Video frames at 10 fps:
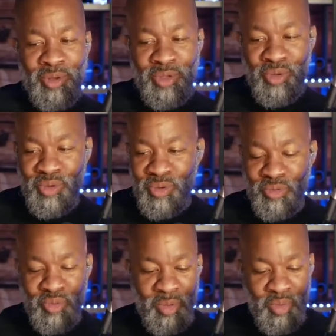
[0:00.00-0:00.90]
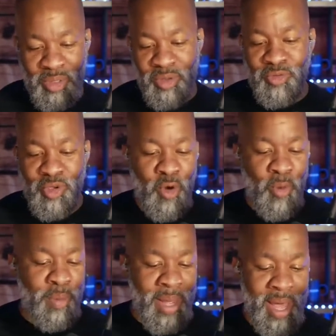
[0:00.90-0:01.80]

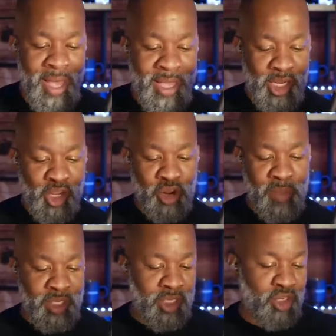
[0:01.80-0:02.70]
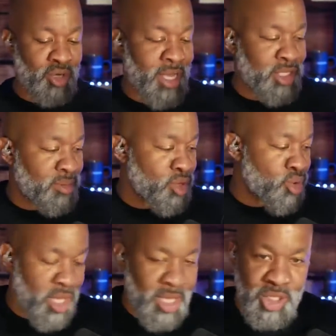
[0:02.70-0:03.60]
you've opened my eyes a little bit to trying
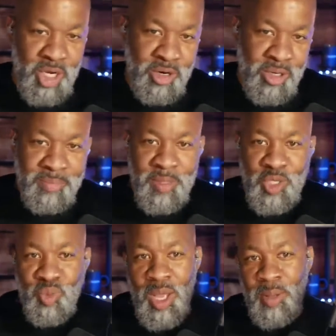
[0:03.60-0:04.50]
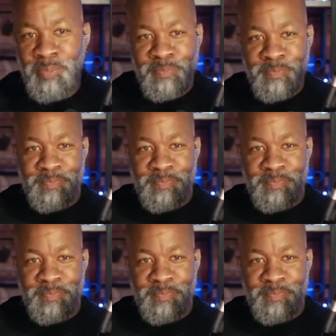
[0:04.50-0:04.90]
some new things here as well.